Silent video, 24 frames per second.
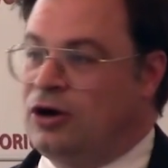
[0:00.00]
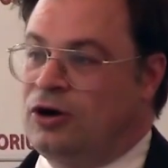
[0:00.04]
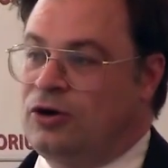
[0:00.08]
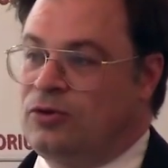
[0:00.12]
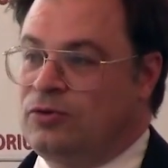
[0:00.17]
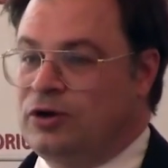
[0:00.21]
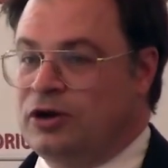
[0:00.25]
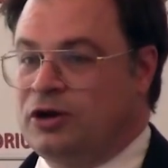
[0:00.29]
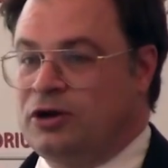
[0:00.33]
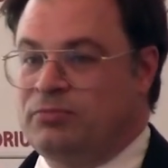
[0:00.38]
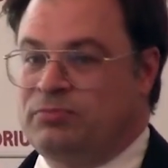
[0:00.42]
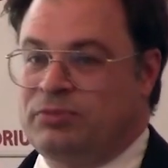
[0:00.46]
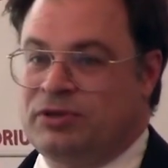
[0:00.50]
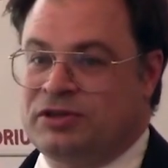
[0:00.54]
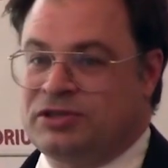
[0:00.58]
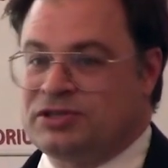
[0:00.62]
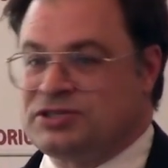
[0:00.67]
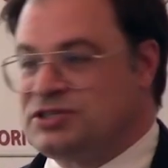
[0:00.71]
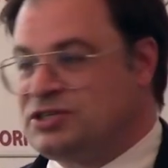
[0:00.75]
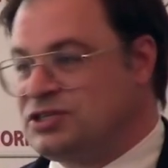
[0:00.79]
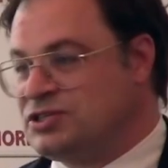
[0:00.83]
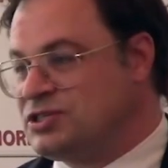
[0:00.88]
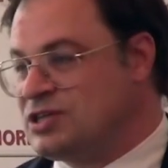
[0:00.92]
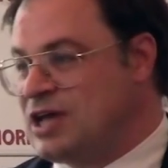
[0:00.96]
oh, we're going to be
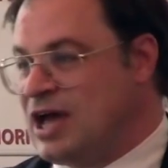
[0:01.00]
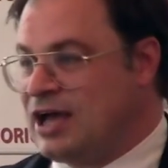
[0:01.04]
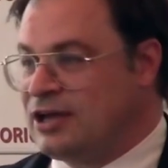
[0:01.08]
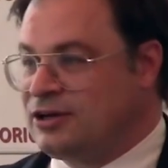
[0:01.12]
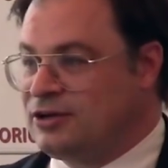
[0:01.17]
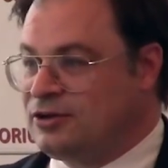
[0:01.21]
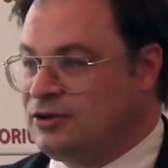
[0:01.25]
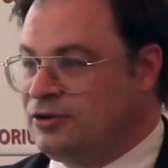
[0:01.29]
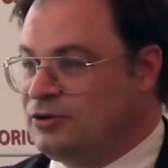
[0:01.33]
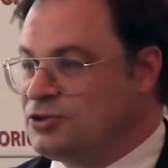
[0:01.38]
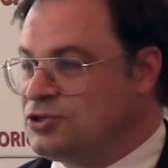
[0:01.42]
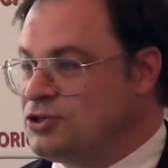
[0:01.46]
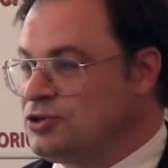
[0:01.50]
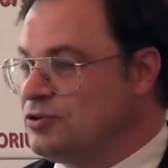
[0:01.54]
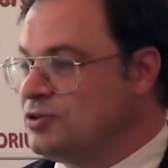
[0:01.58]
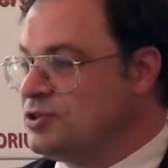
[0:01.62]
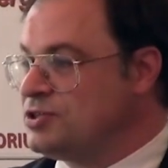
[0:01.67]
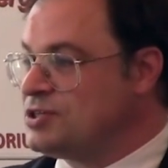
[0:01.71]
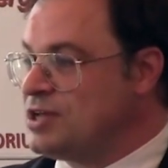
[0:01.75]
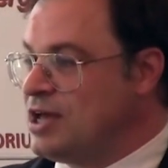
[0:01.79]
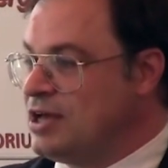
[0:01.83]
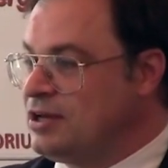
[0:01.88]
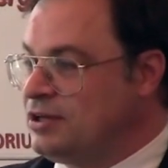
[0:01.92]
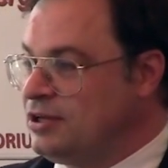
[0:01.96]
this design culture and
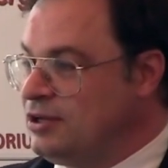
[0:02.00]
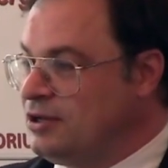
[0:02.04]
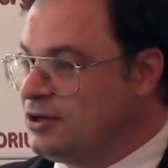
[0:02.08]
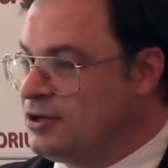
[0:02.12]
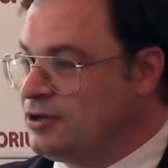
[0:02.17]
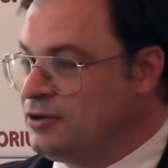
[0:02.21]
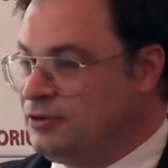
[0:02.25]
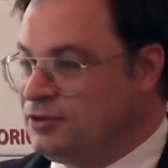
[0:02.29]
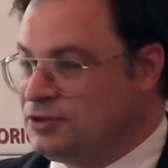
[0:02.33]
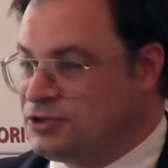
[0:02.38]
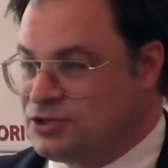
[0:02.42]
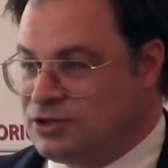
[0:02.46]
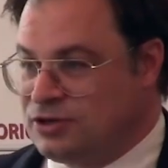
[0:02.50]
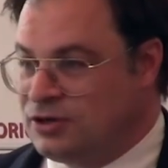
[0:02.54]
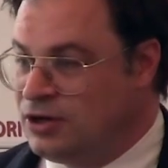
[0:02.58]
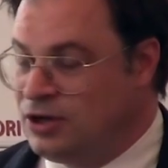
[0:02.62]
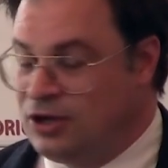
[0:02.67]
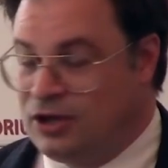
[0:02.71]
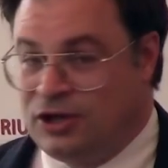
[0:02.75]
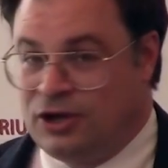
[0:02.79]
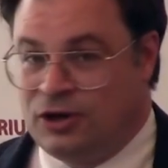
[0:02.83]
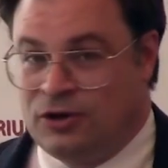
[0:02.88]
this idea culture.